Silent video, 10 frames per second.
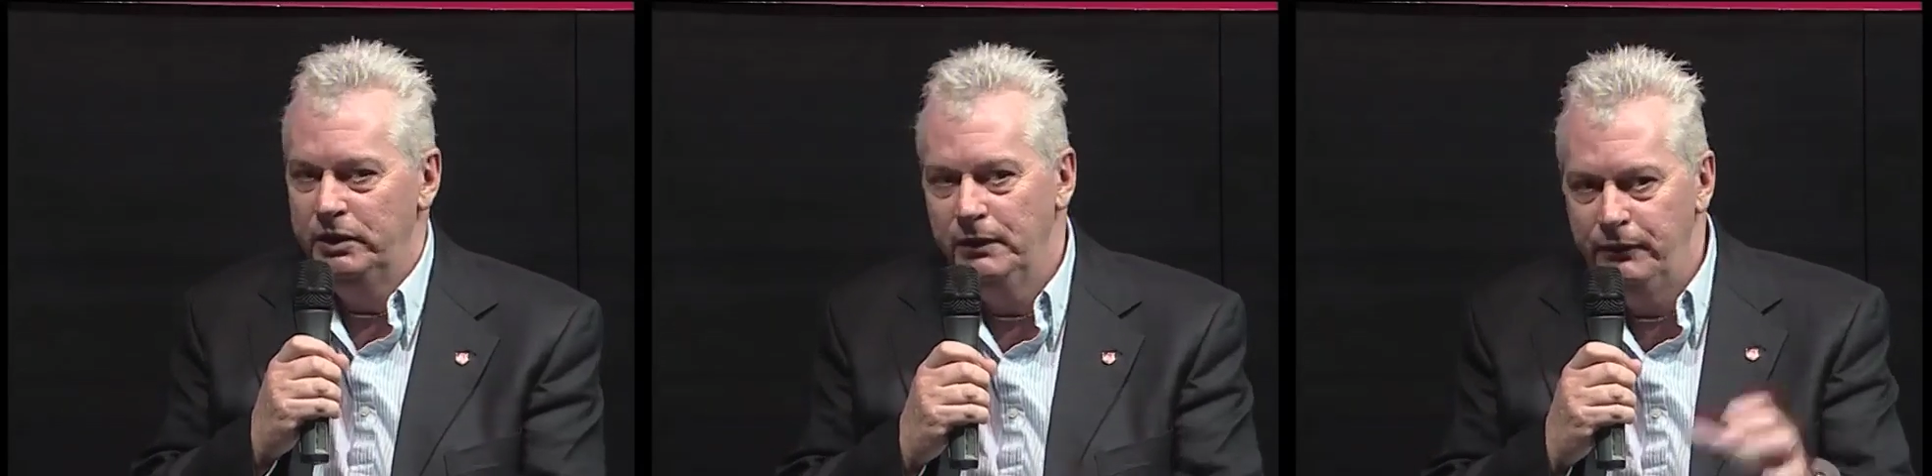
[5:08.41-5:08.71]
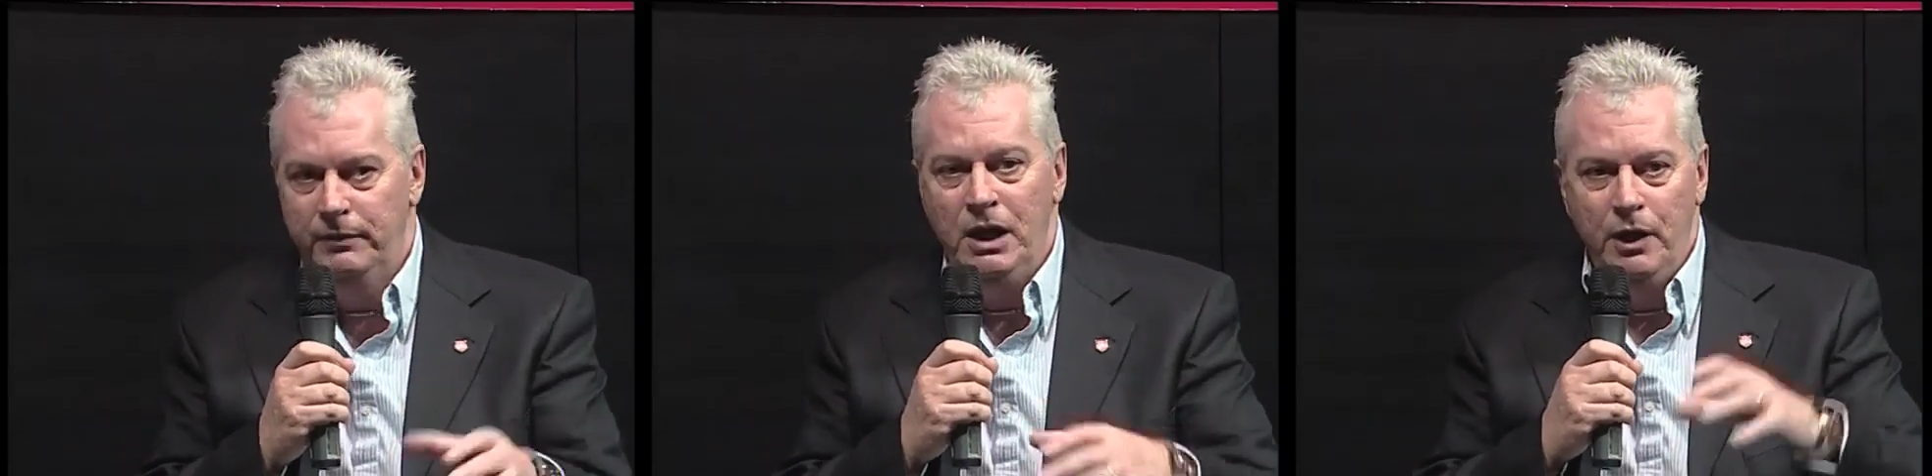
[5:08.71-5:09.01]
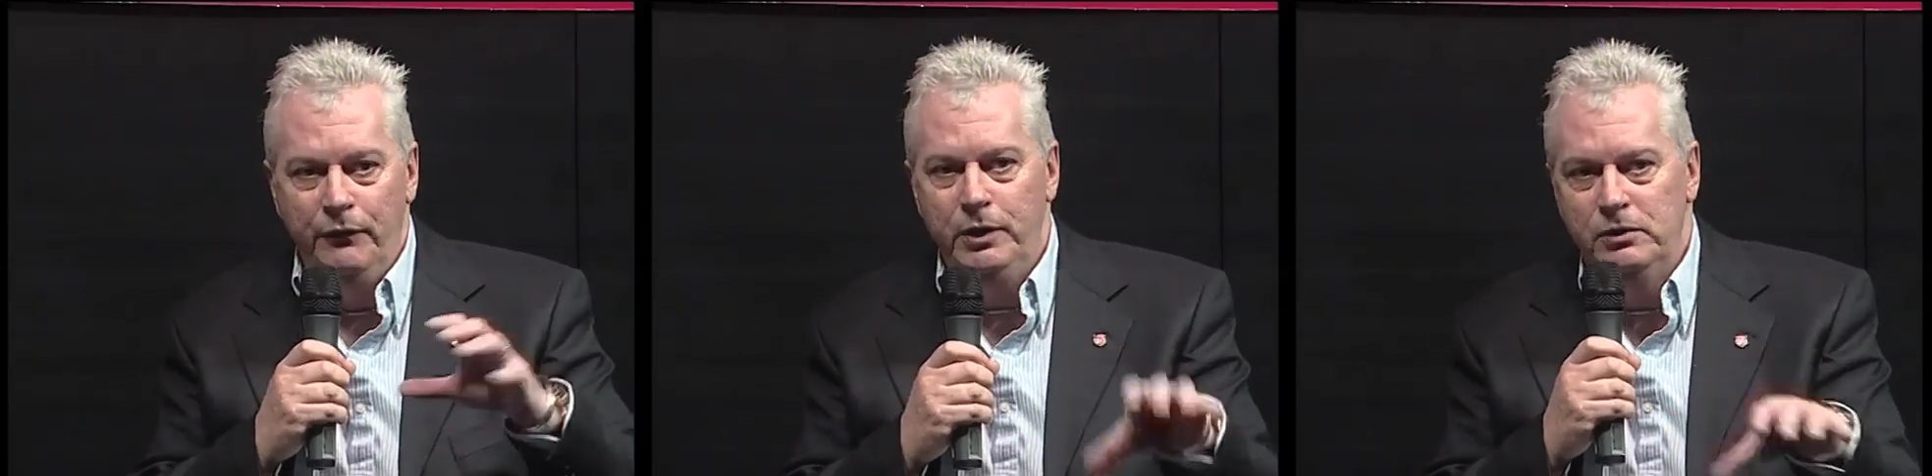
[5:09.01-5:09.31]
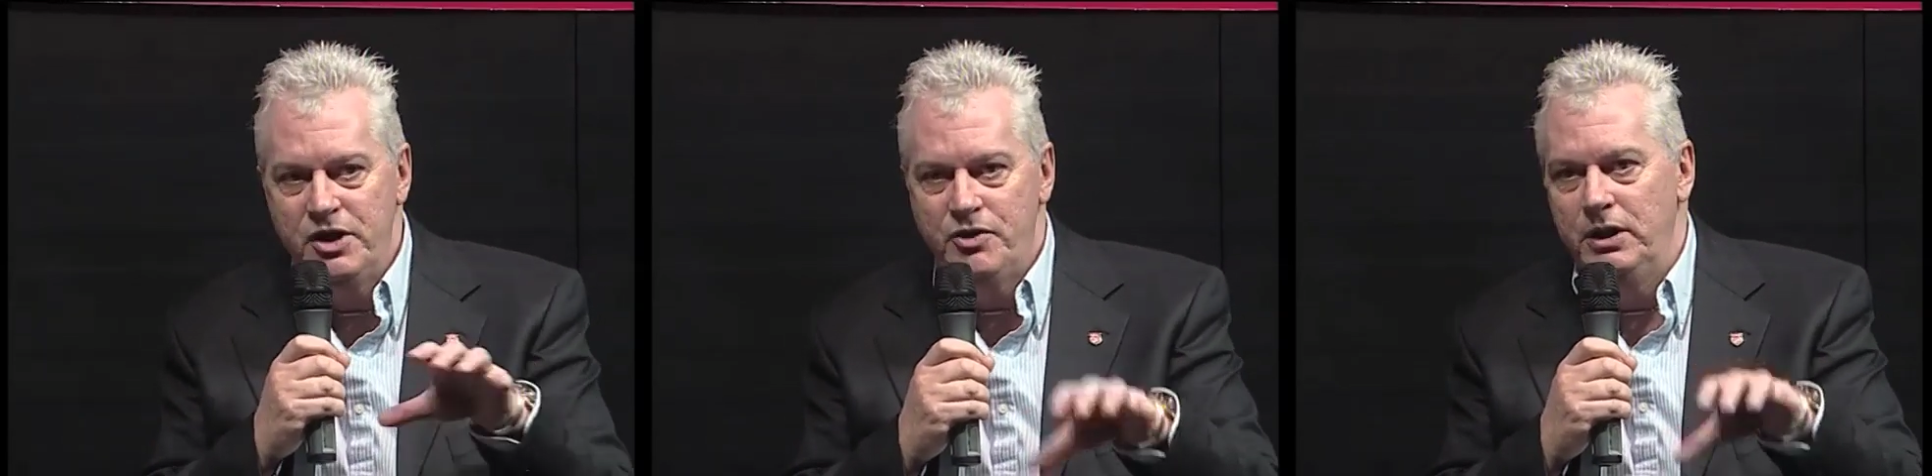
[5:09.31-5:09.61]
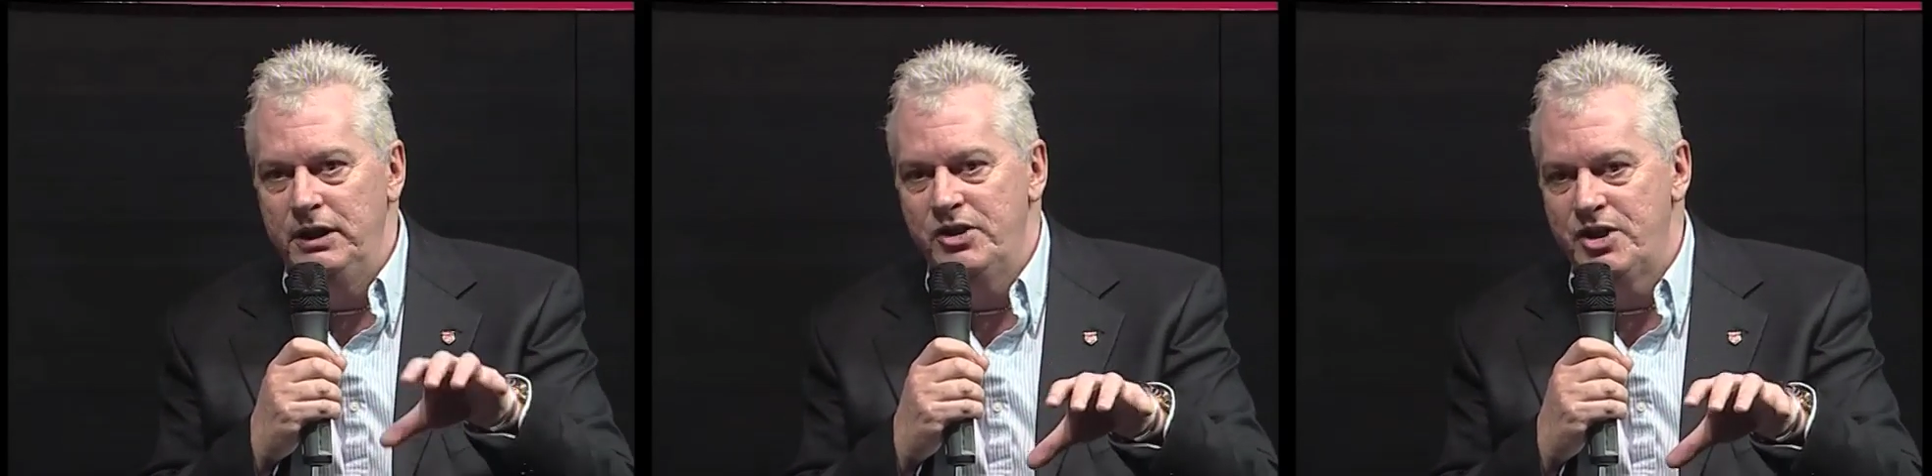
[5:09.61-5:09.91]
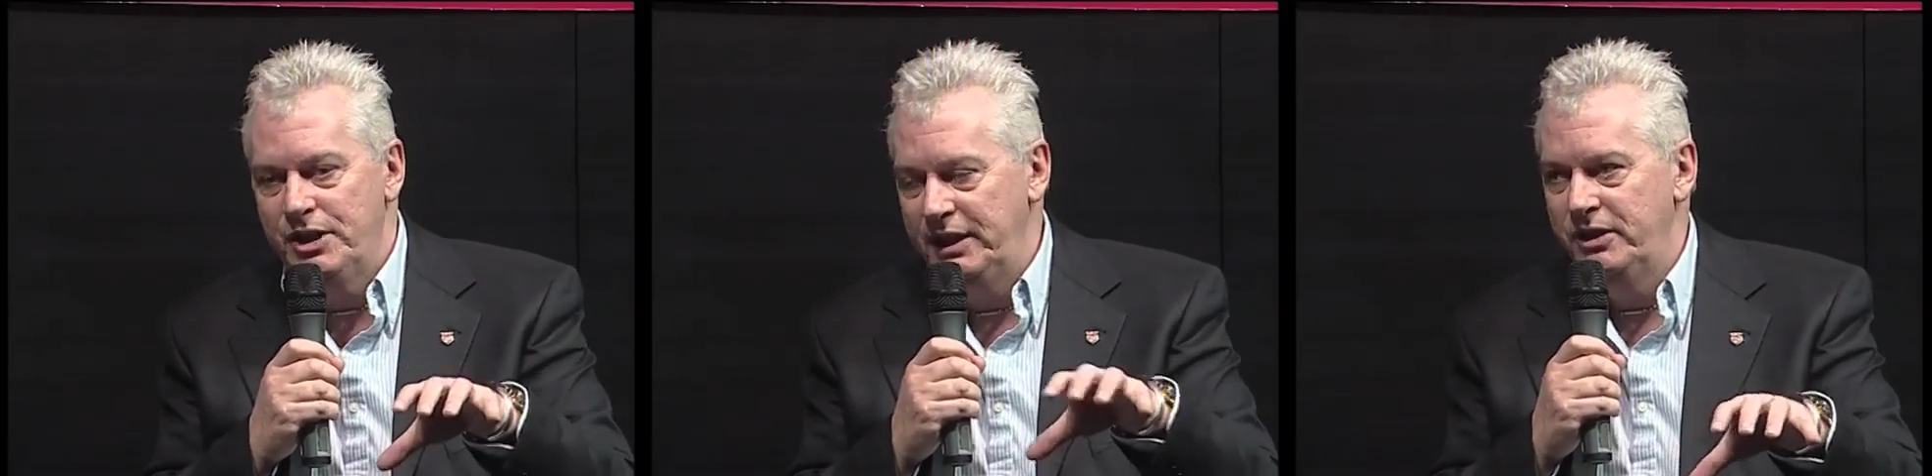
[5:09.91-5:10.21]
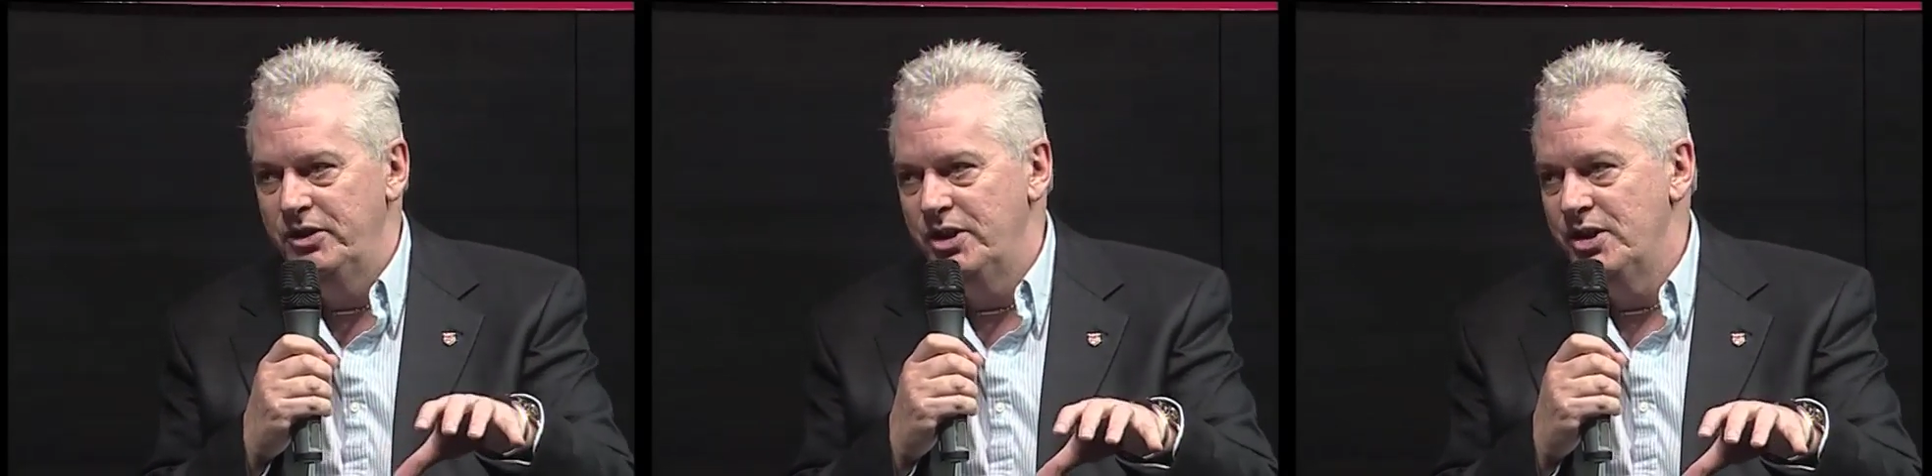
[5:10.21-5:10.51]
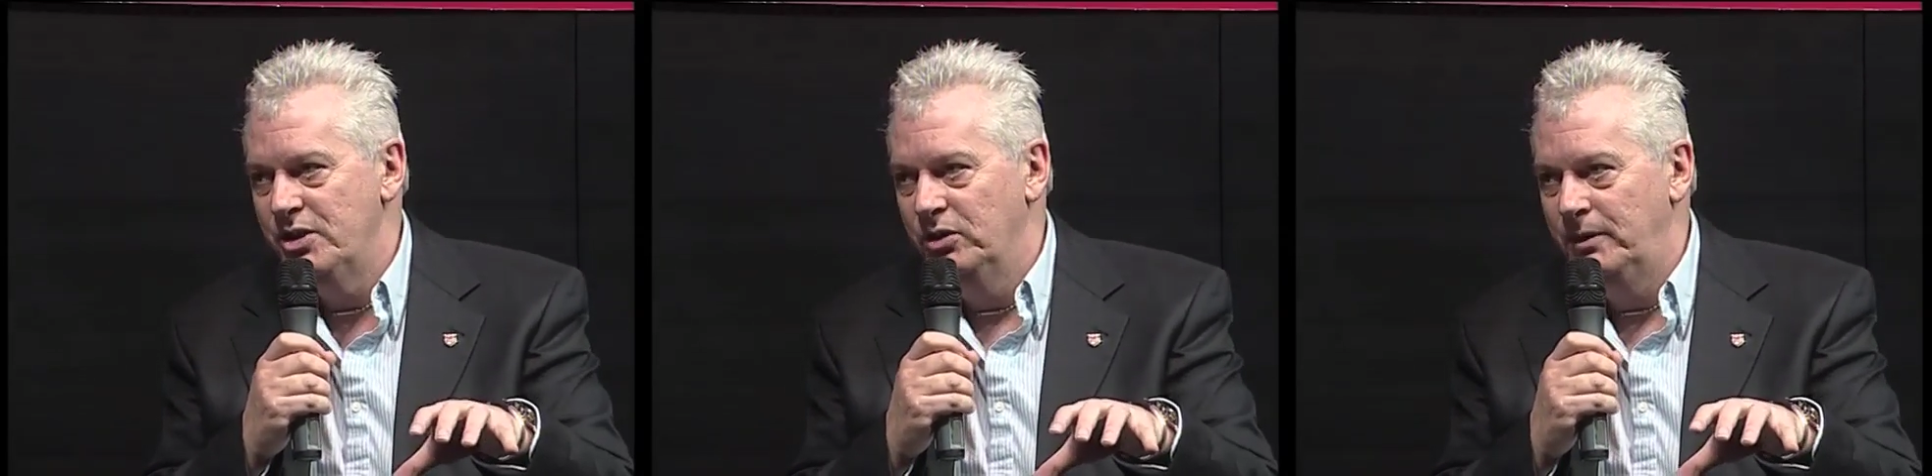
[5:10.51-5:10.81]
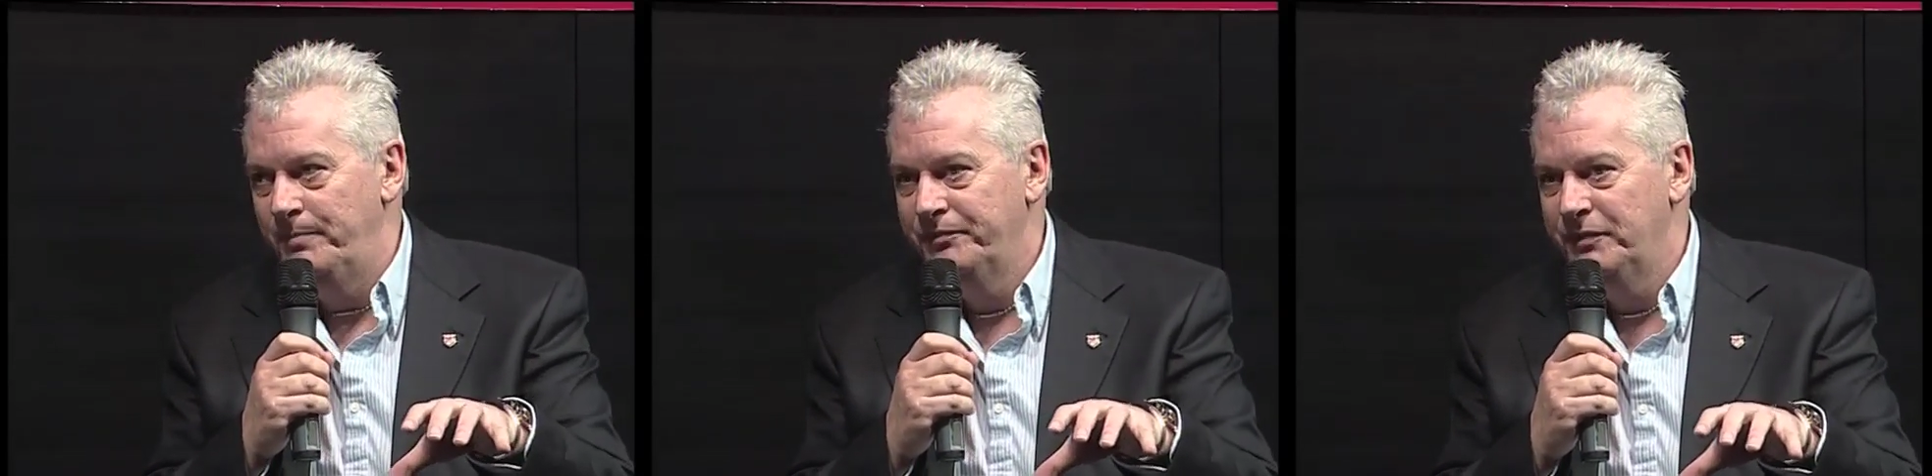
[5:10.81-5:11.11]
You know, fuel is really just an energy store.